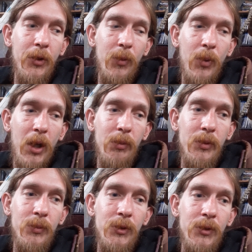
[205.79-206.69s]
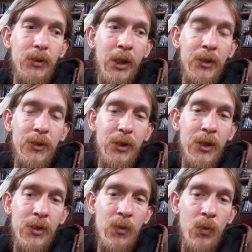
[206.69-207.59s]
their problems as
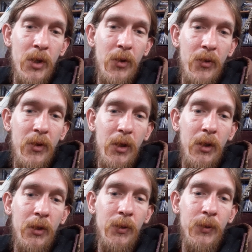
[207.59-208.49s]
as a real thing.